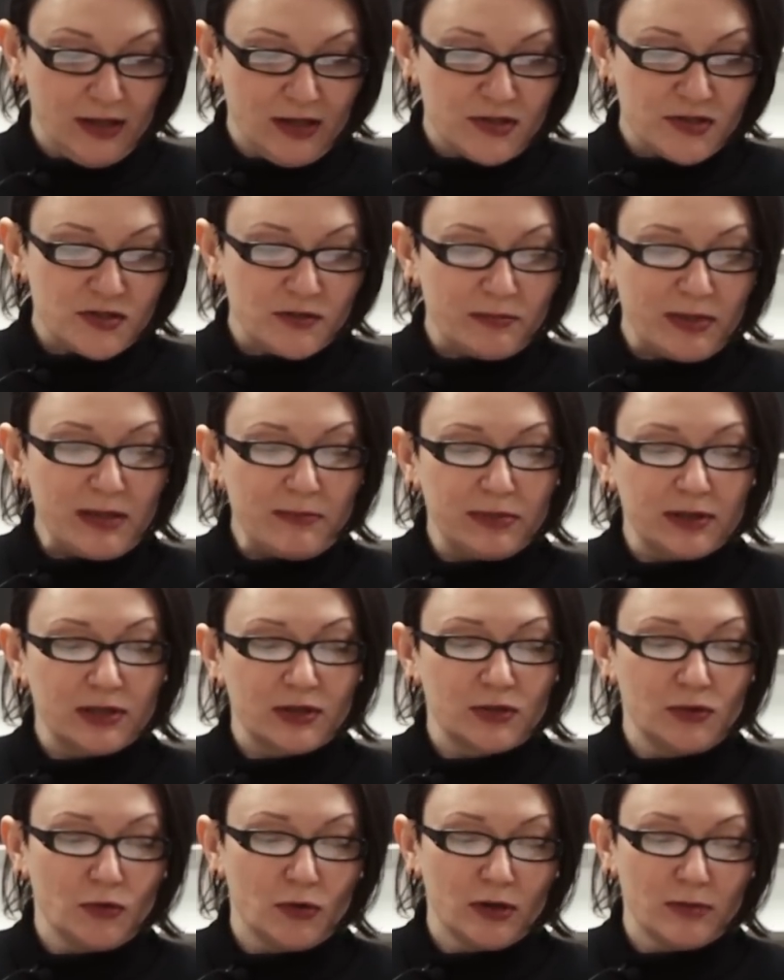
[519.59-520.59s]
So people
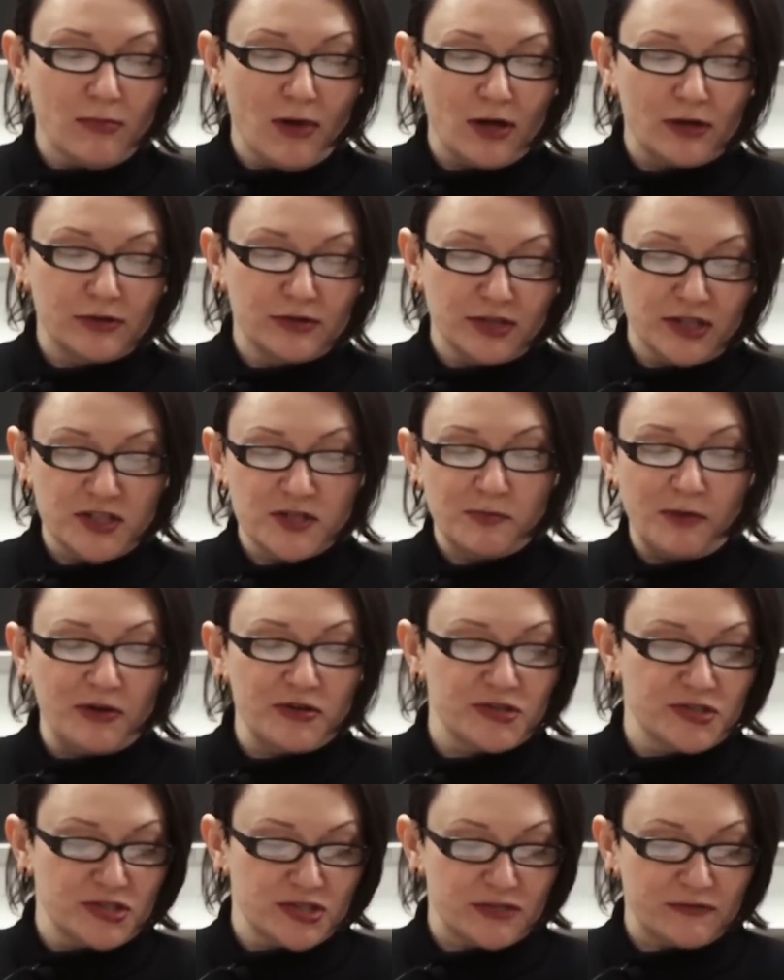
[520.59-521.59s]
ignore modern
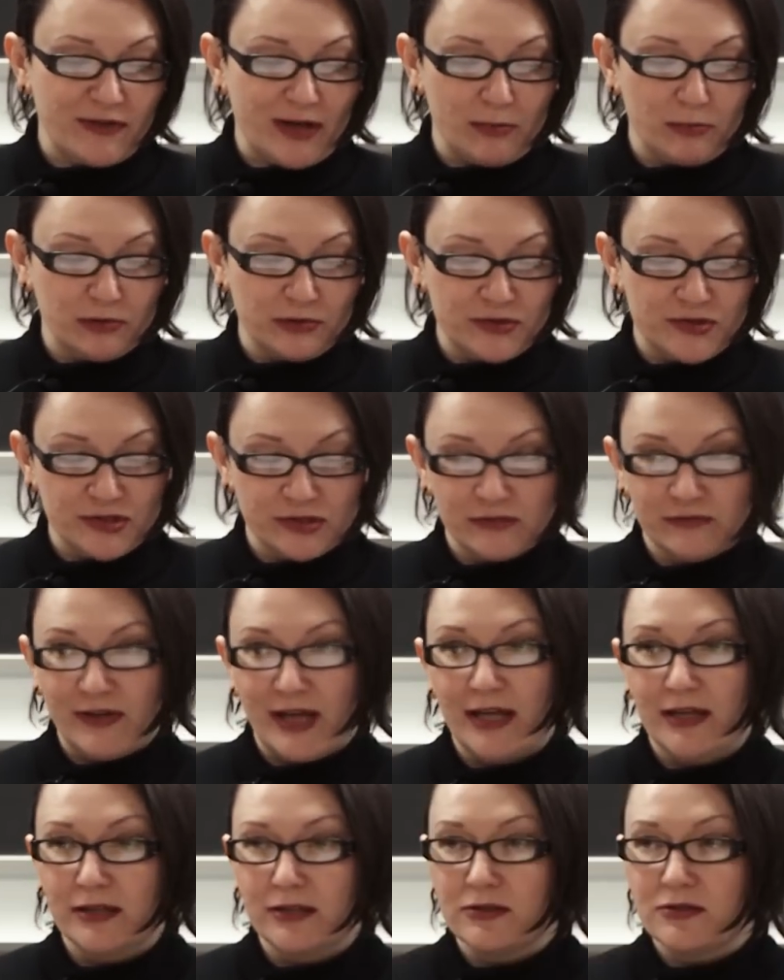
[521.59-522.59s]
expressions of Aboriginal
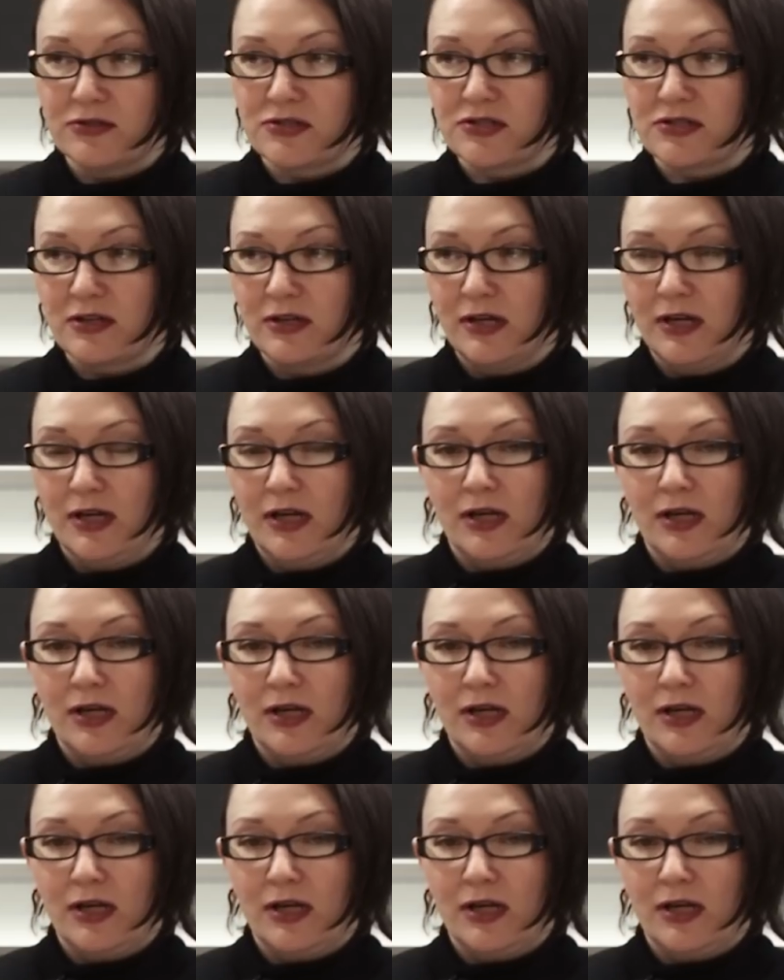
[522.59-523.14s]
values.